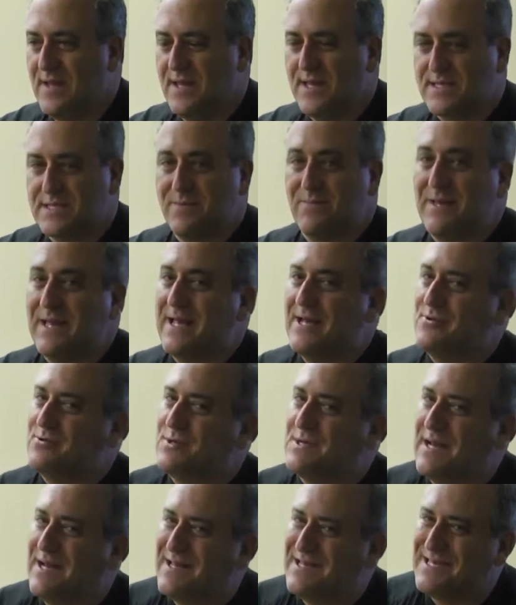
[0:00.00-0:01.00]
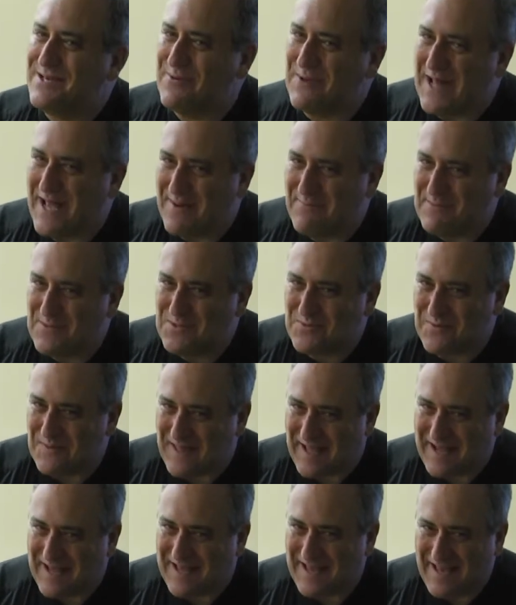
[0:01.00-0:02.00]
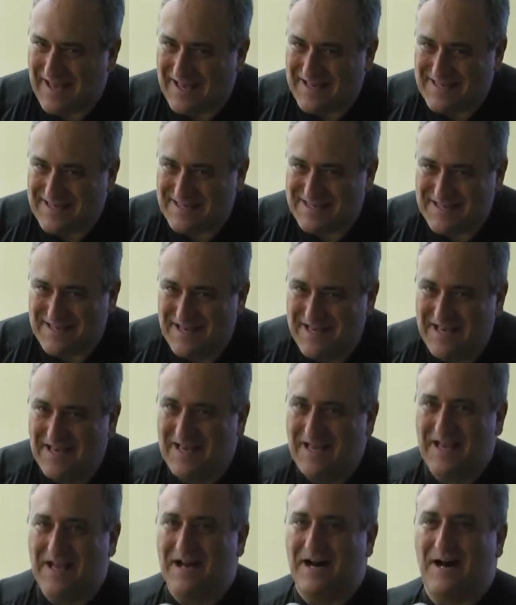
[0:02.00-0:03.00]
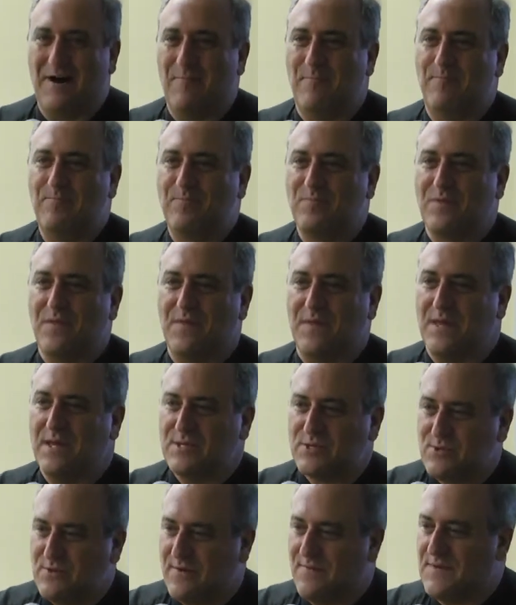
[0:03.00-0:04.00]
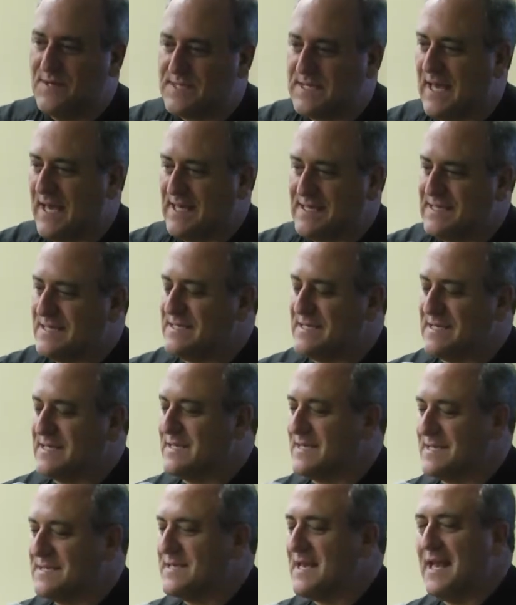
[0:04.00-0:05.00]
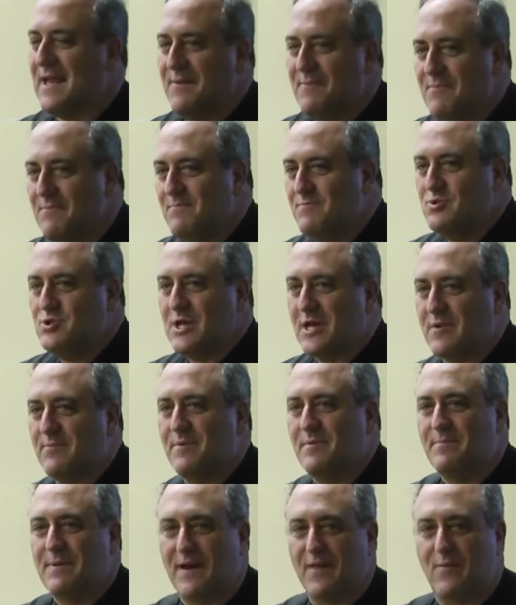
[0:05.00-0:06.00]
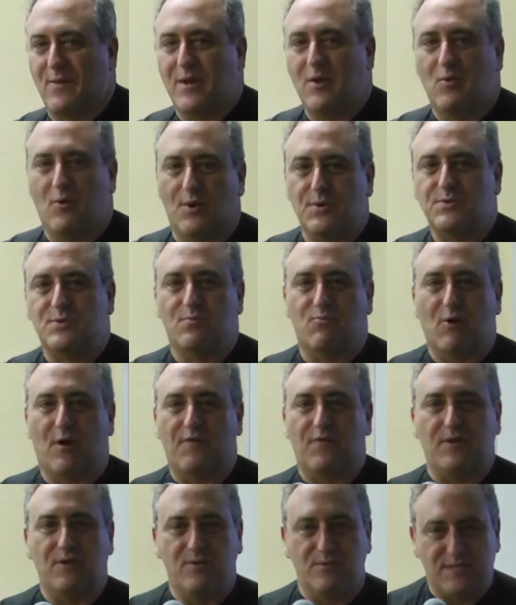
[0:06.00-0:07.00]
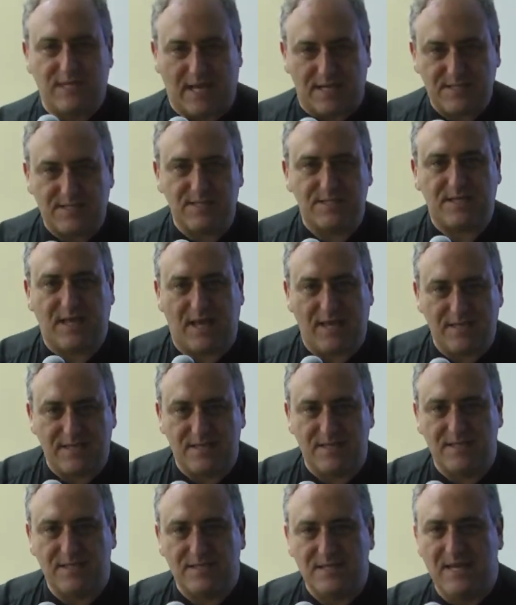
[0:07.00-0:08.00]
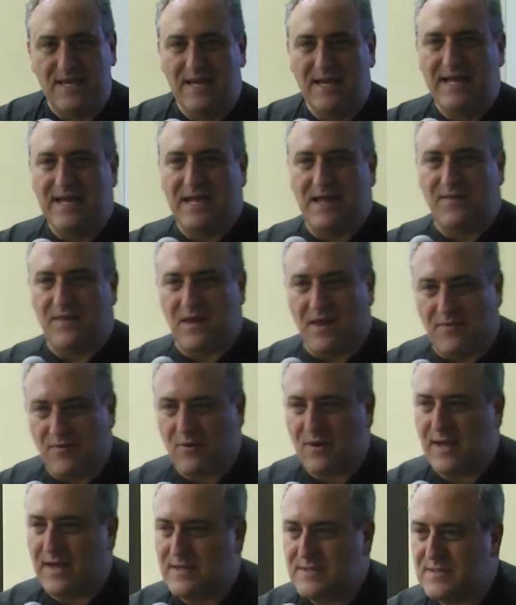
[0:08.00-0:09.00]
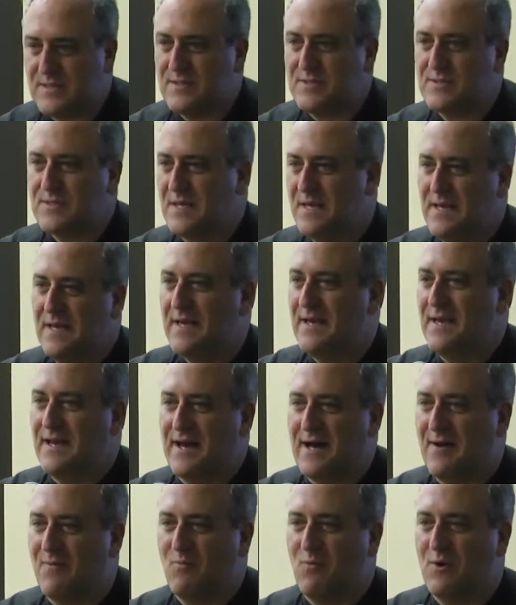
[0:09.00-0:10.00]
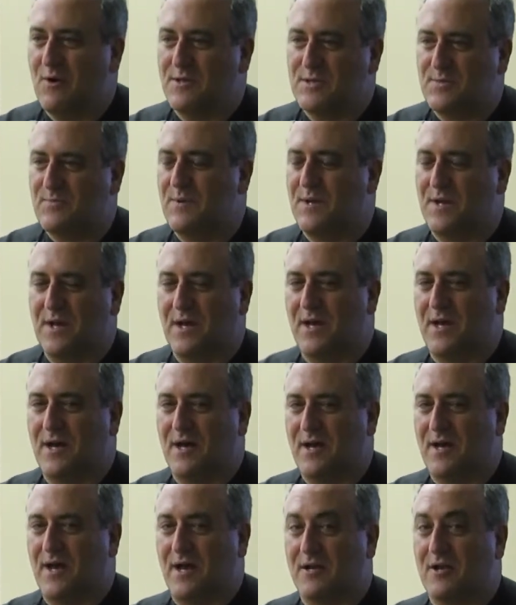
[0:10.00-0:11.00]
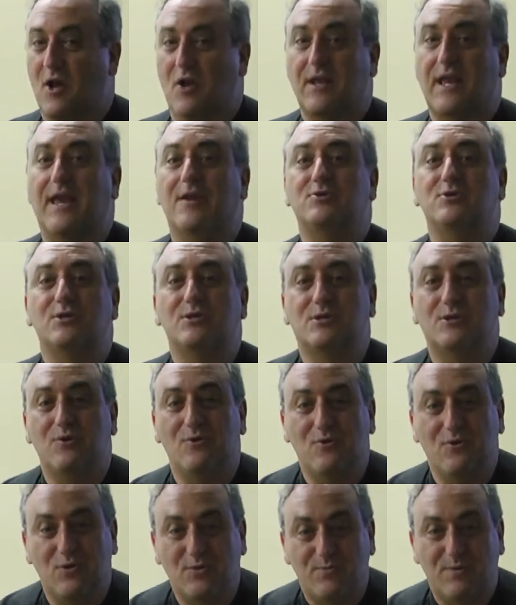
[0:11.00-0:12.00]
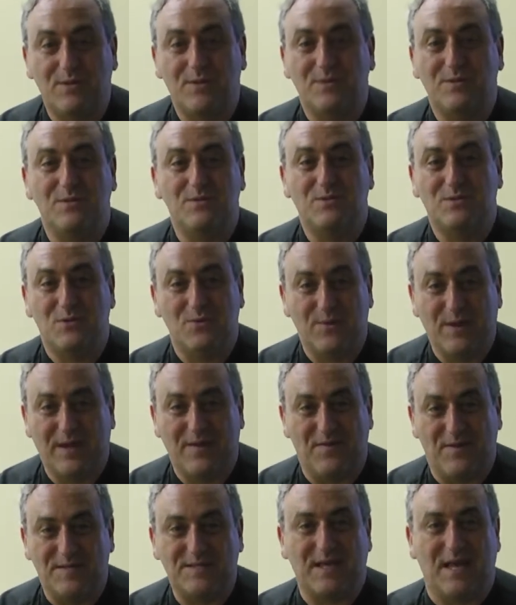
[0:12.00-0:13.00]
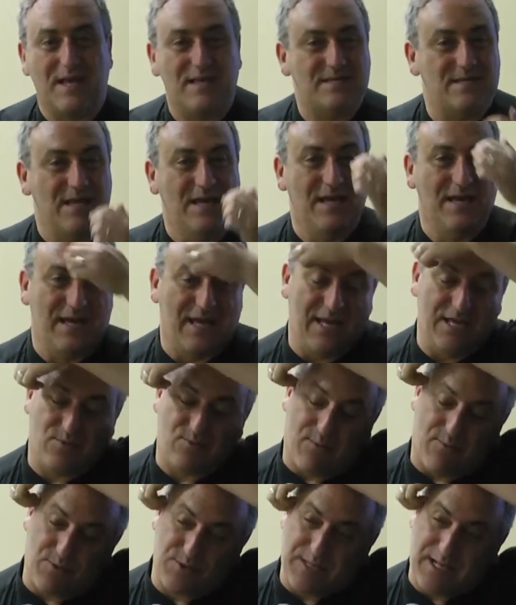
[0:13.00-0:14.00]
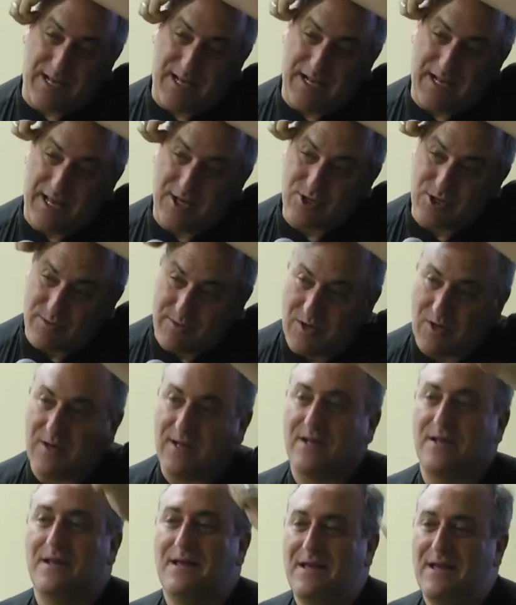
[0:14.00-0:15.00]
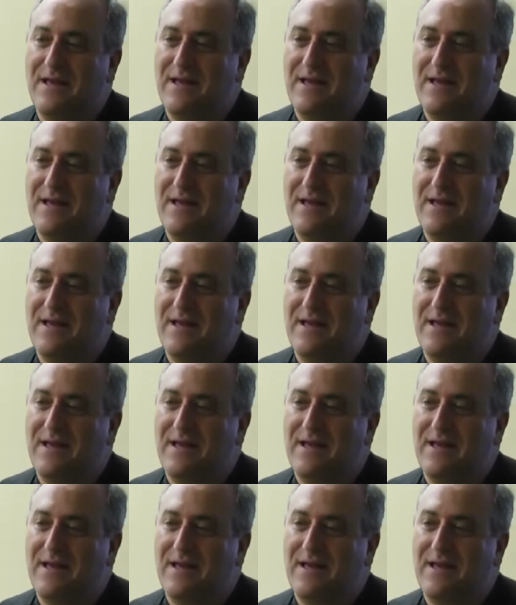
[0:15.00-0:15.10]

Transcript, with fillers: It's going to be interesting to see what happens with that case. Um, the history of this case is it's the same gentleman, by the way, who also brought the U Texas cases and the other cases um, where it's been a, a, Caucasian student who's been suing. In this case, he's representing an Asian American.